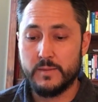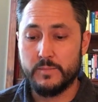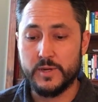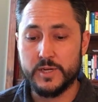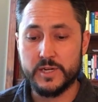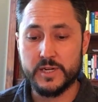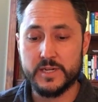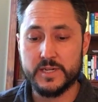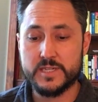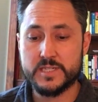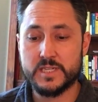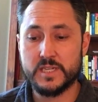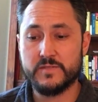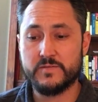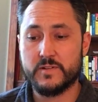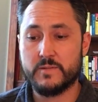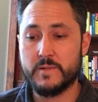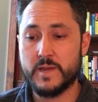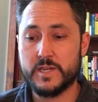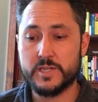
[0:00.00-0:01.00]
But you're going to see
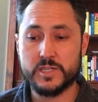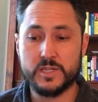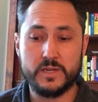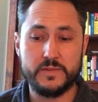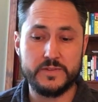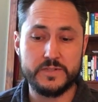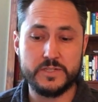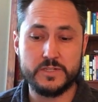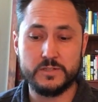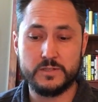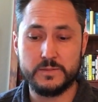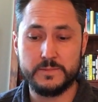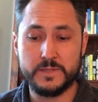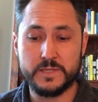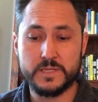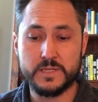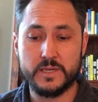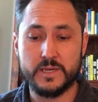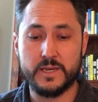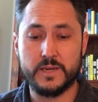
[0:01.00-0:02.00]
information on the
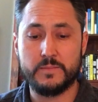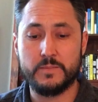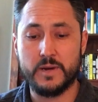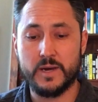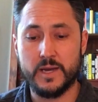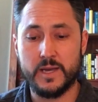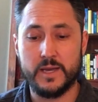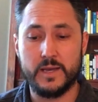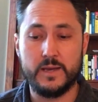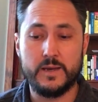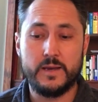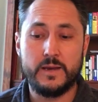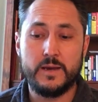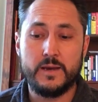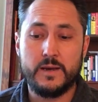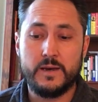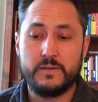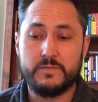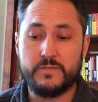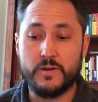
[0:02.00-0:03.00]
syllabus like my
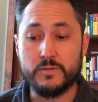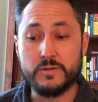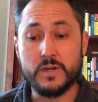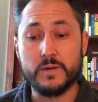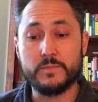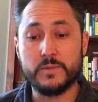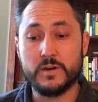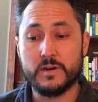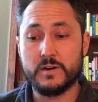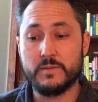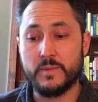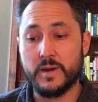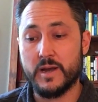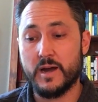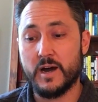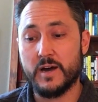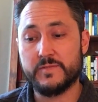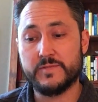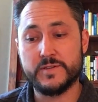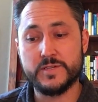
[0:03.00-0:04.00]
phone number at my
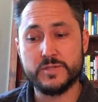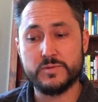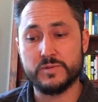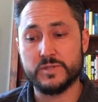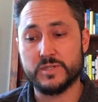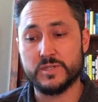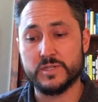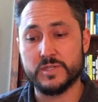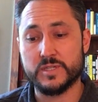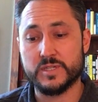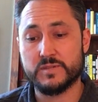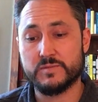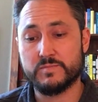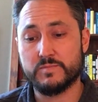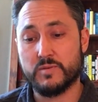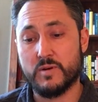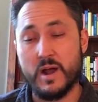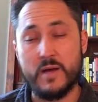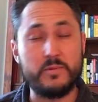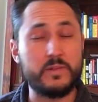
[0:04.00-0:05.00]
office, which is
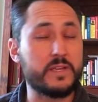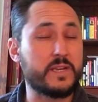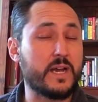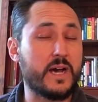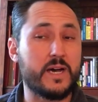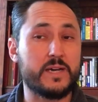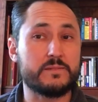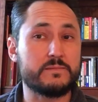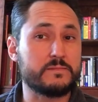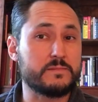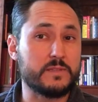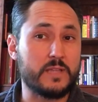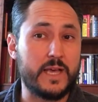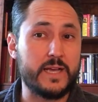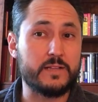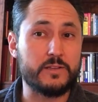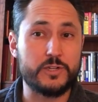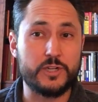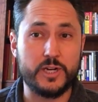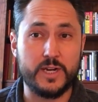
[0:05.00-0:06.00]
probably not
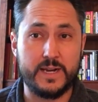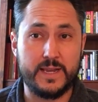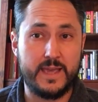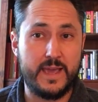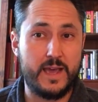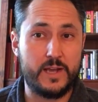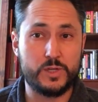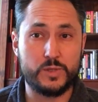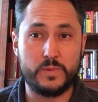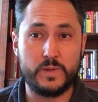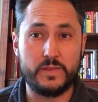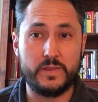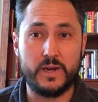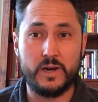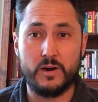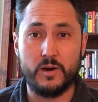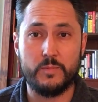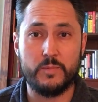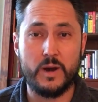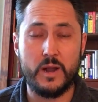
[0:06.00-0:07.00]
likely you're going to catch me
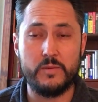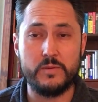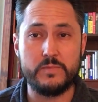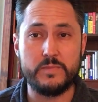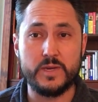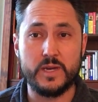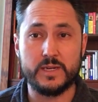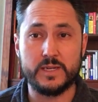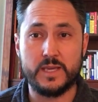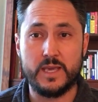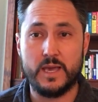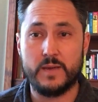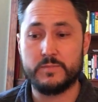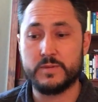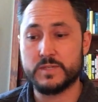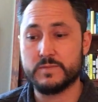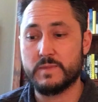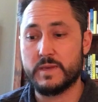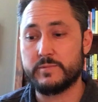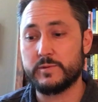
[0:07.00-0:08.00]
there. I'll probably be on
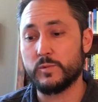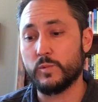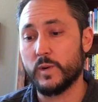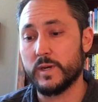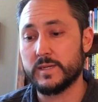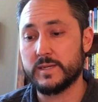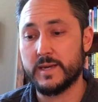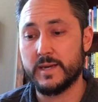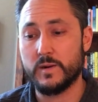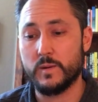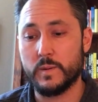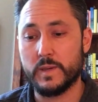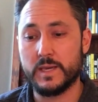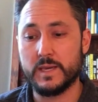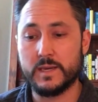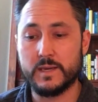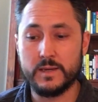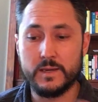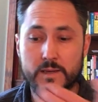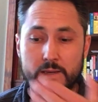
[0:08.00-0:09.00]
campus maybe one day a
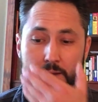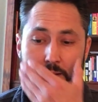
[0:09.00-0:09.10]
week.